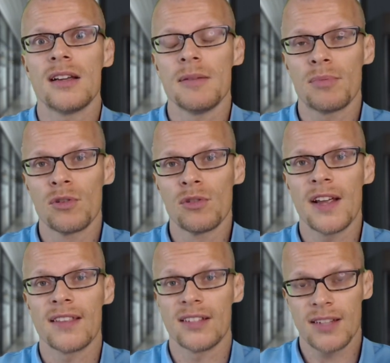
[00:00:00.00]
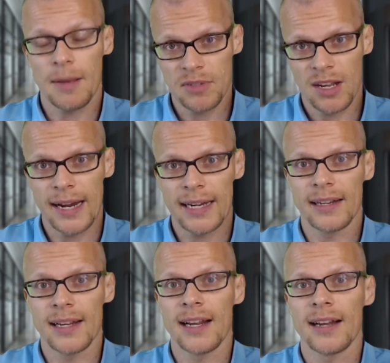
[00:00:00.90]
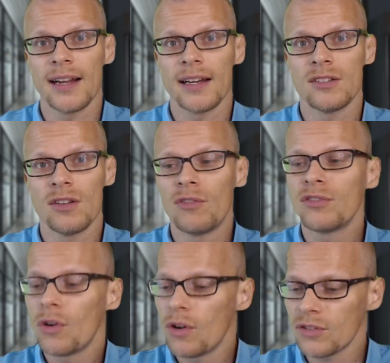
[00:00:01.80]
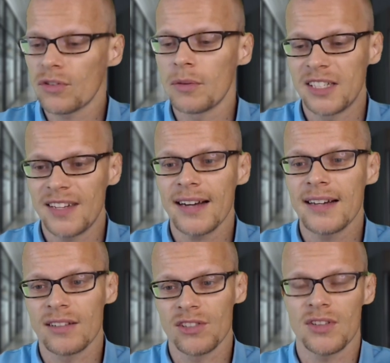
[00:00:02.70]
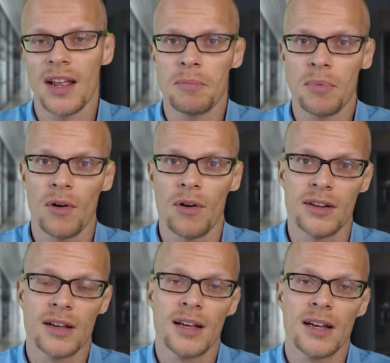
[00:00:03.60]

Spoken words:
improving the subtitling, and of course, from a technical standpoint,